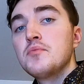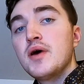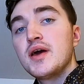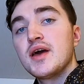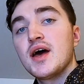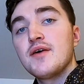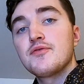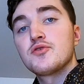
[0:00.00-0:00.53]

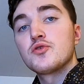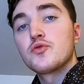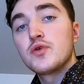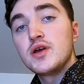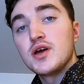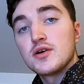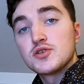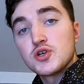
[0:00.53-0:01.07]
may have to
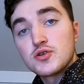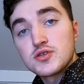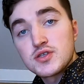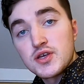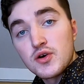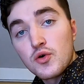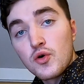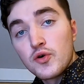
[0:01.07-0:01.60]
readjust
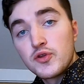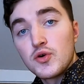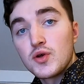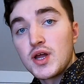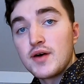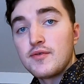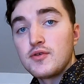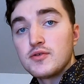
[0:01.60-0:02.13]
the audio
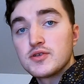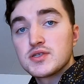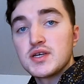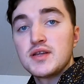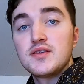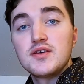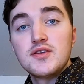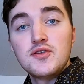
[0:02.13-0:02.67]
levels
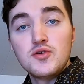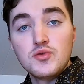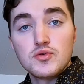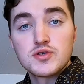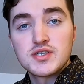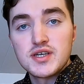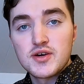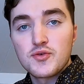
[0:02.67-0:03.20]
in the new
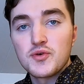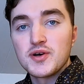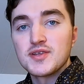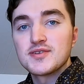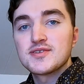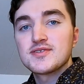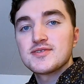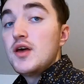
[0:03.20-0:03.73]

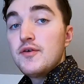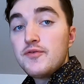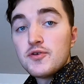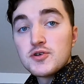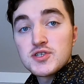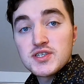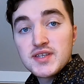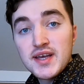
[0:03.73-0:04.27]
sequence. If
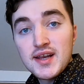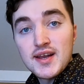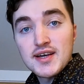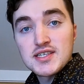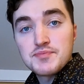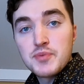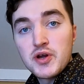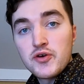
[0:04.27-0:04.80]
you're
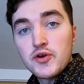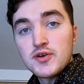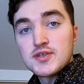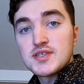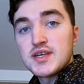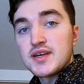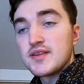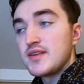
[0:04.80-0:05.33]
still
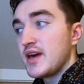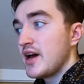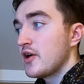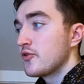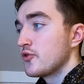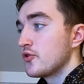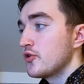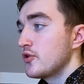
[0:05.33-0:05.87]
experiencing the
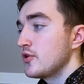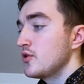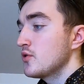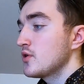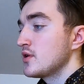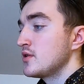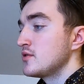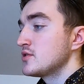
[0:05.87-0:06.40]
error,
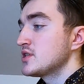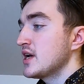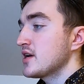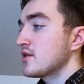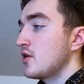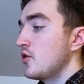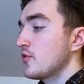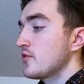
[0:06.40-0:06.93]
you can check